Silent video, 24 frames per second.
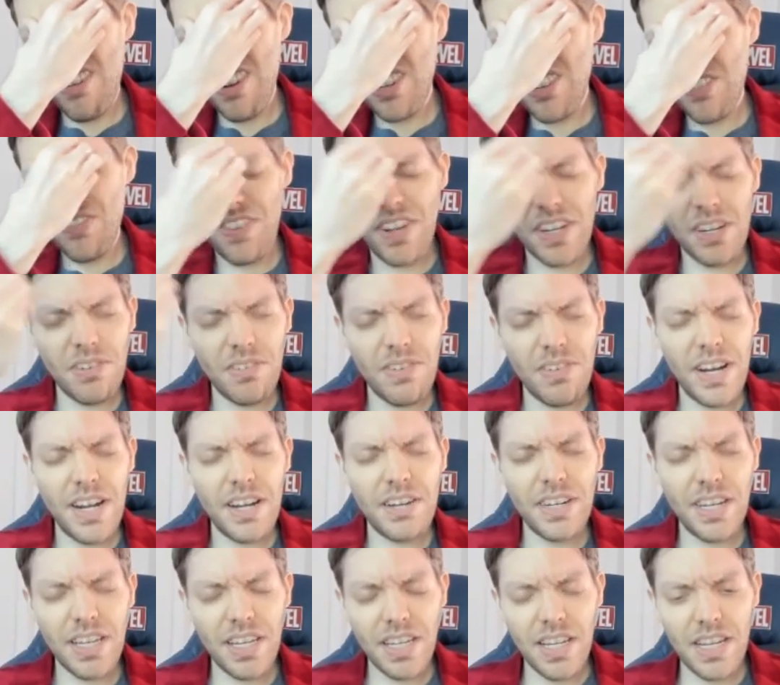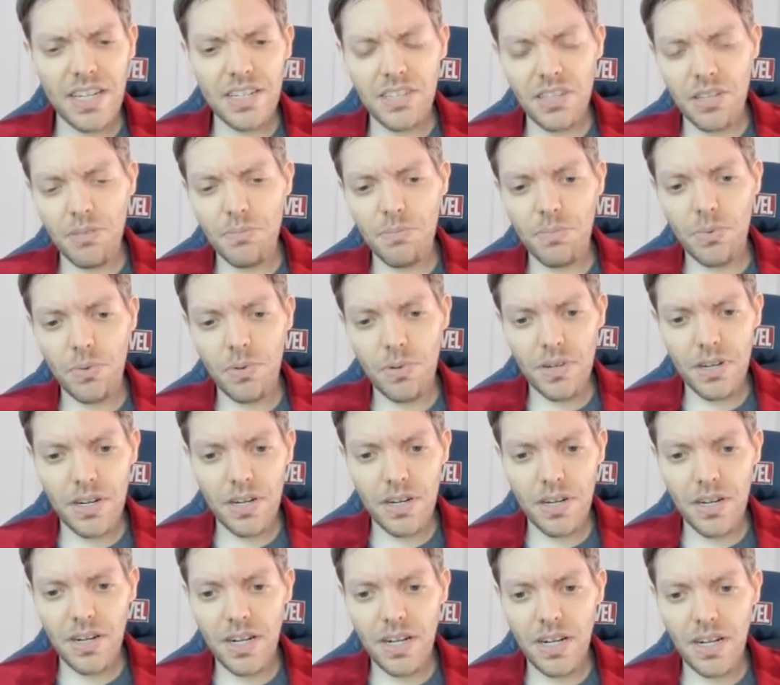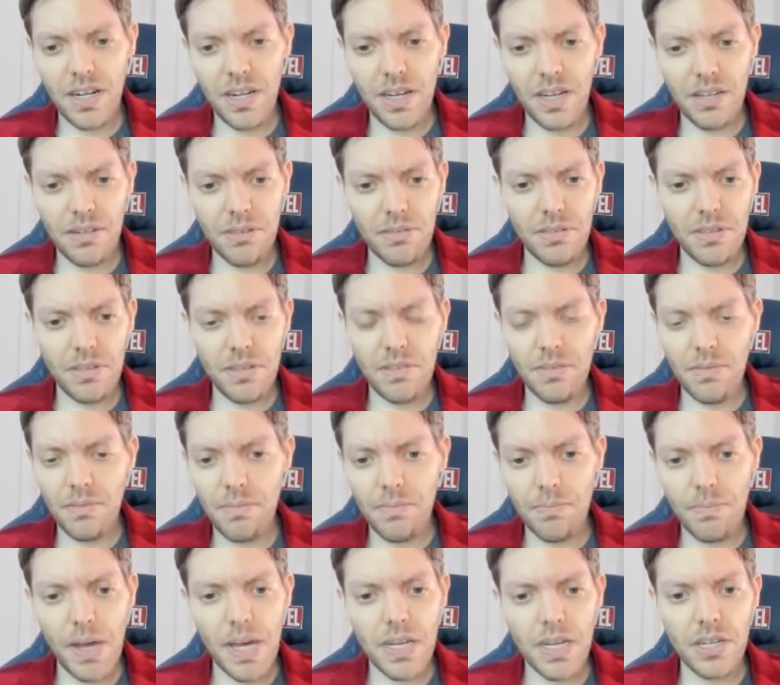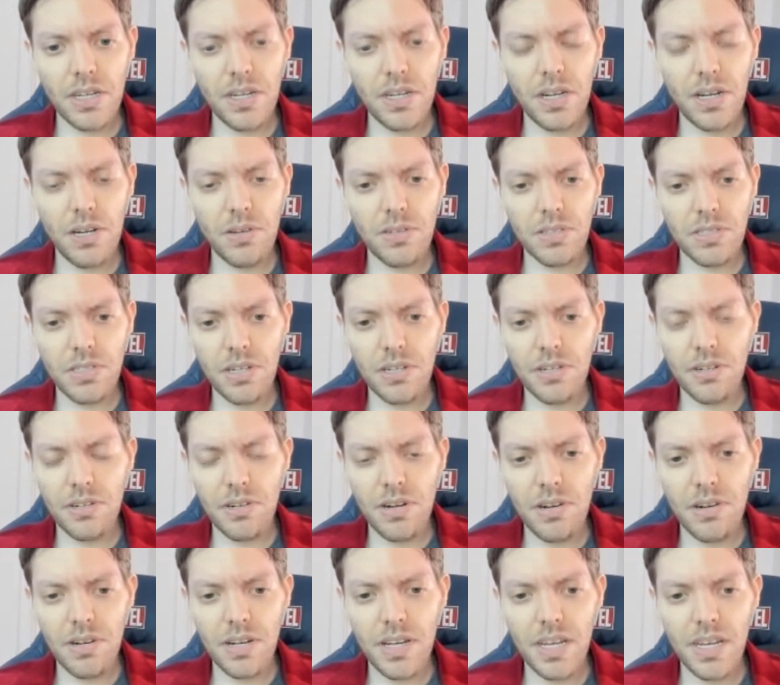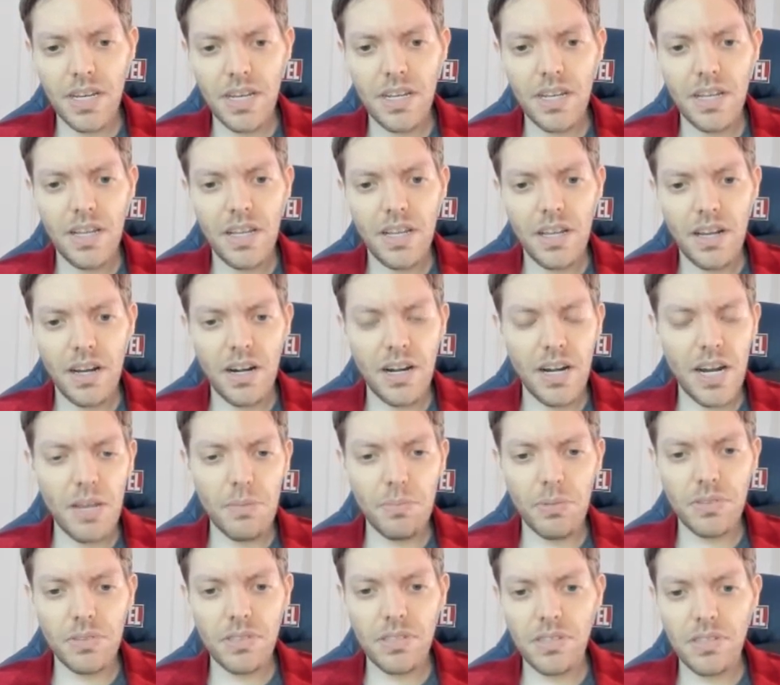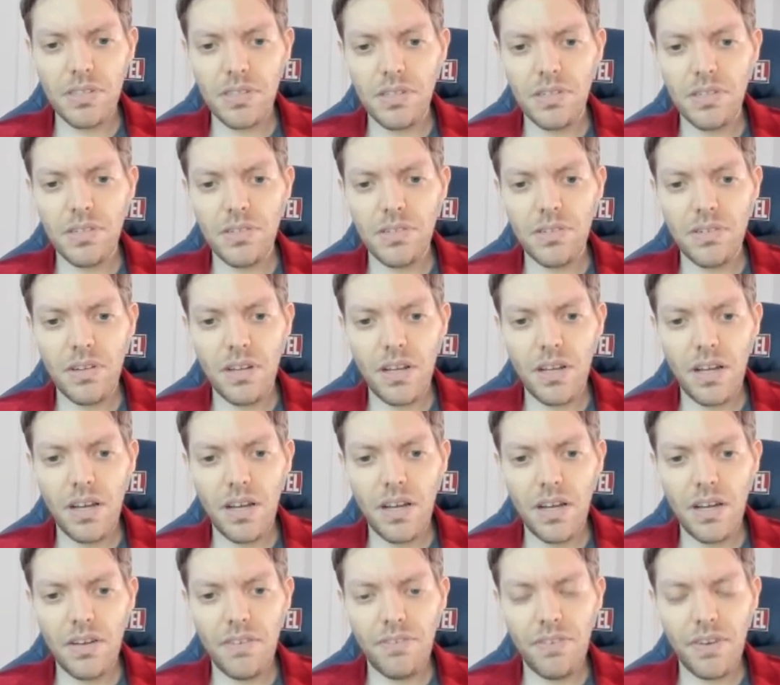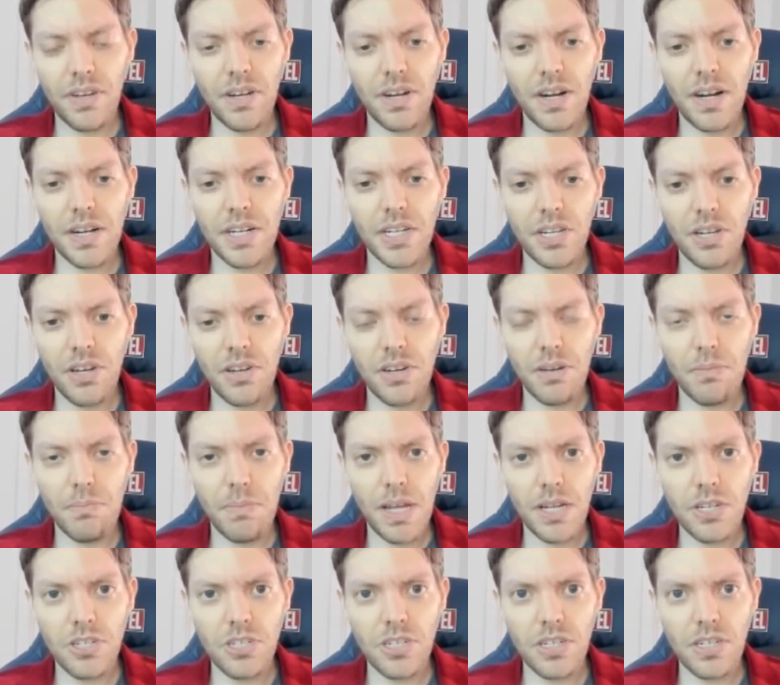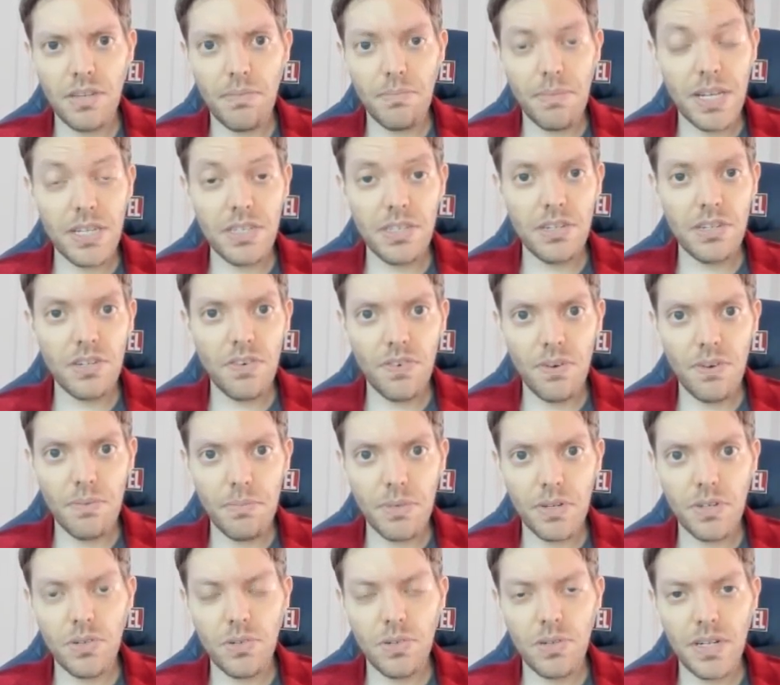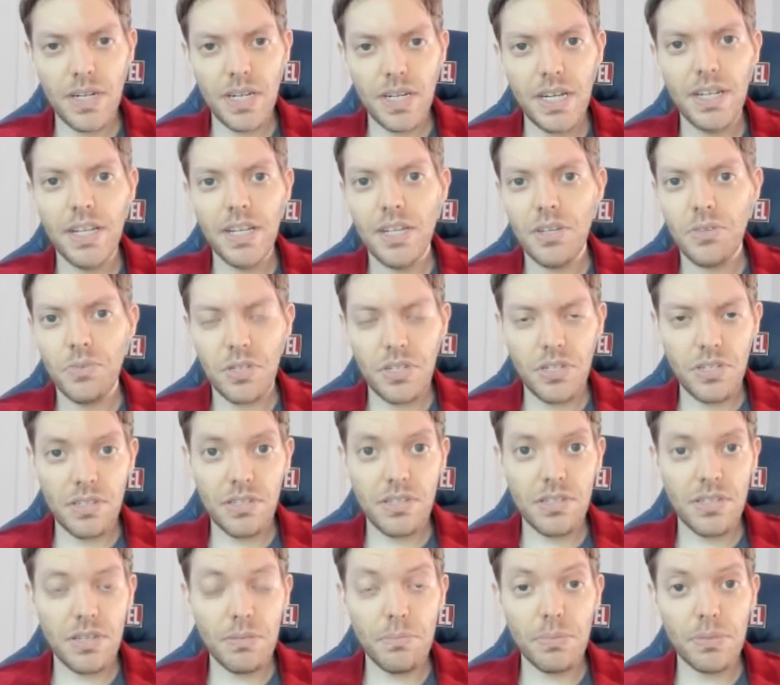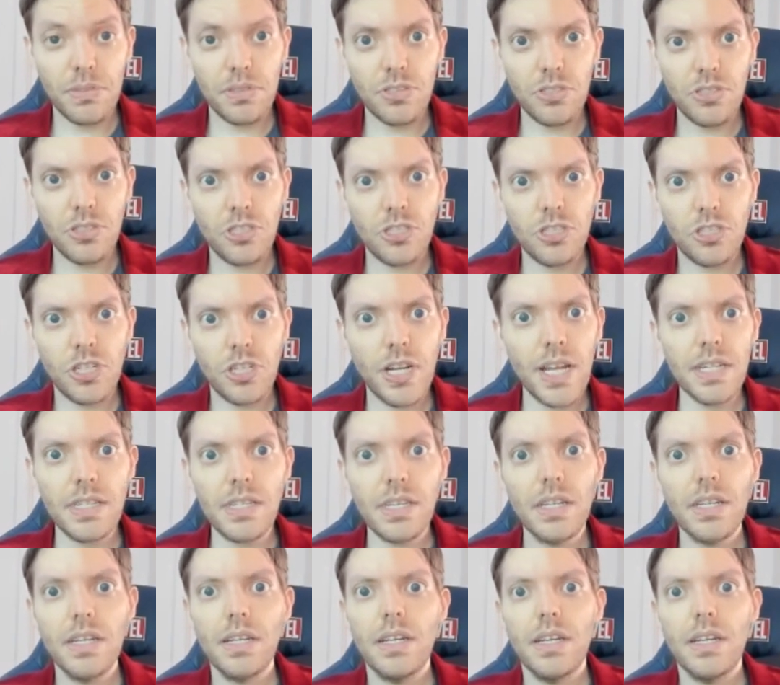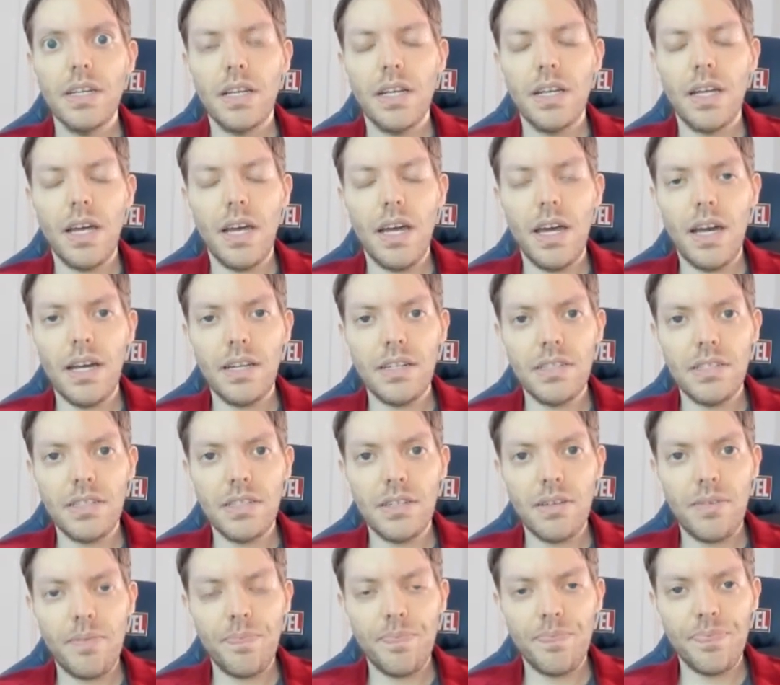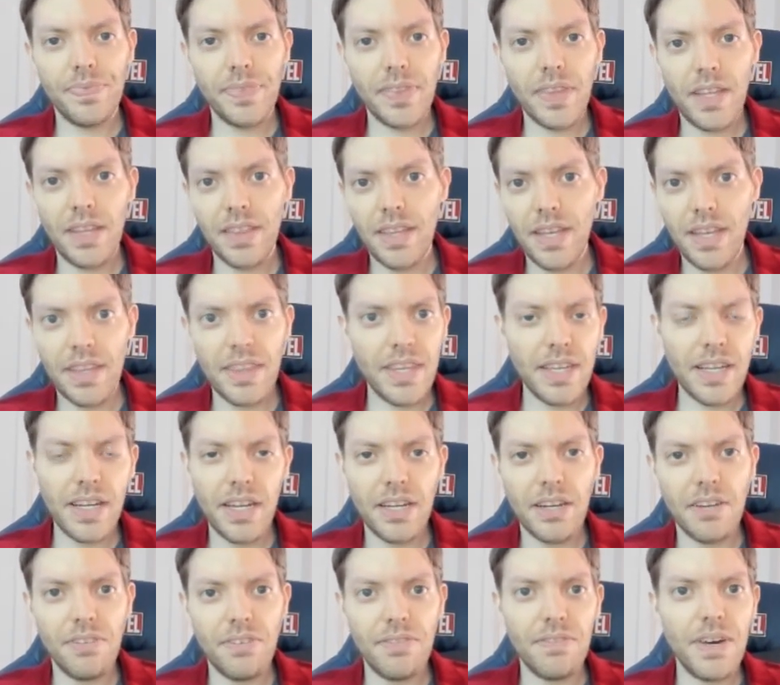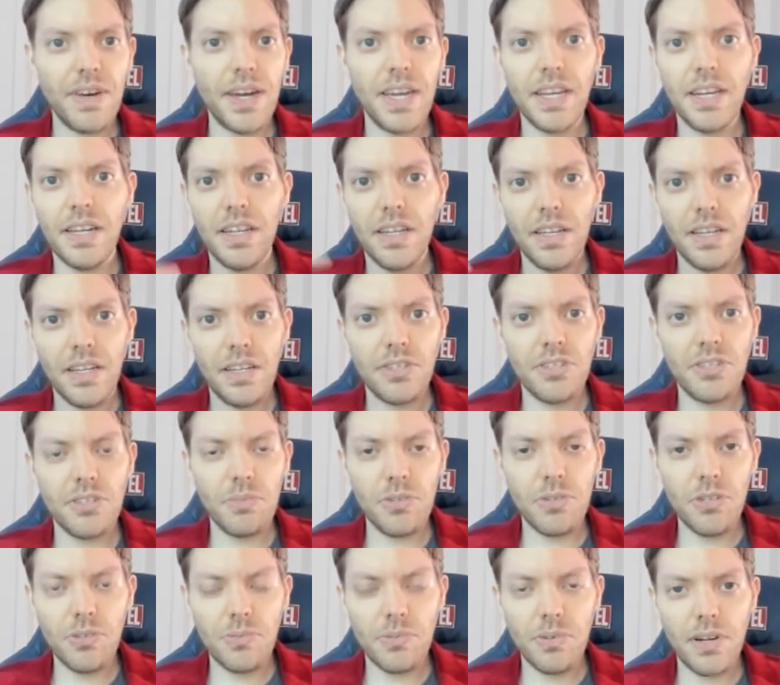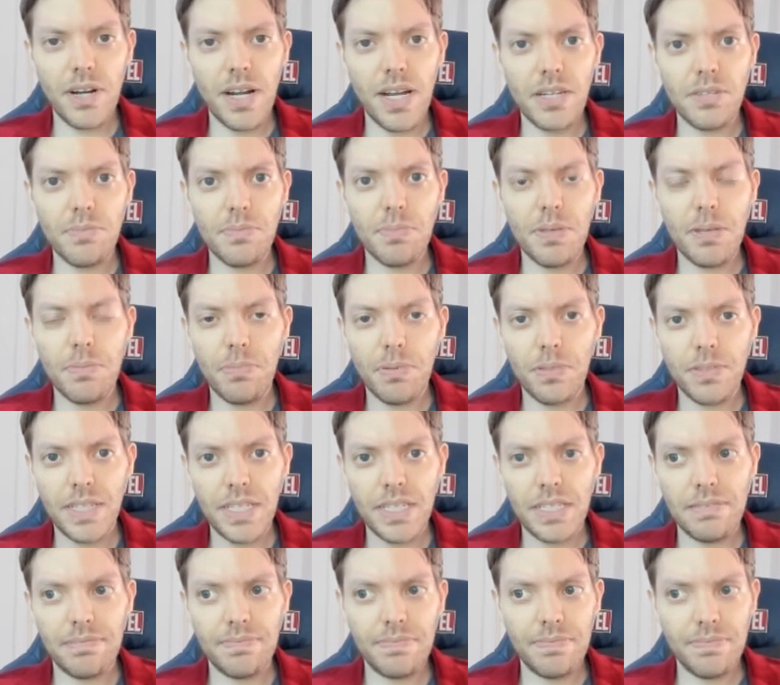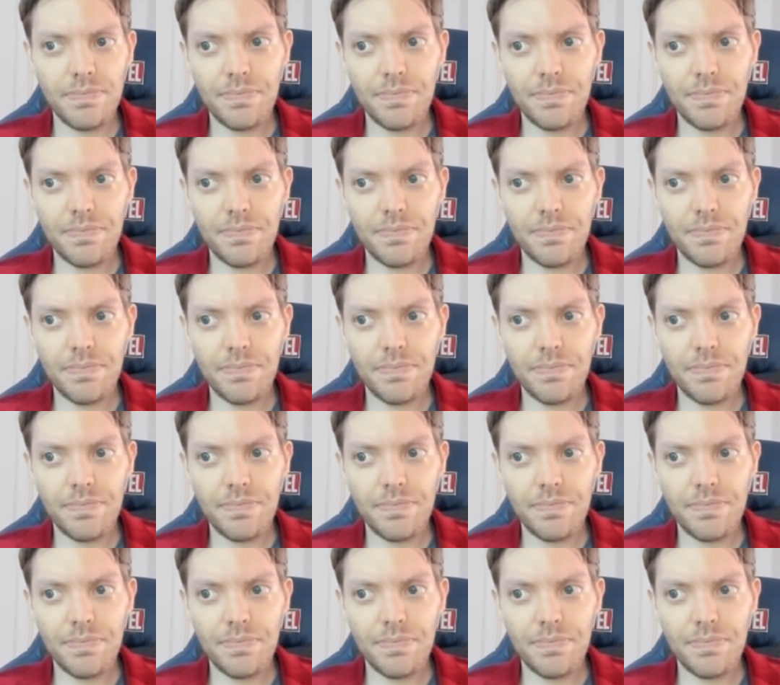much fuck around and get to the border. Uh, Bakugo and Todoroki are able to uh, figure out a coded message from Midoriya, which is simple as shit. And then they kind of fight. Some humorized people like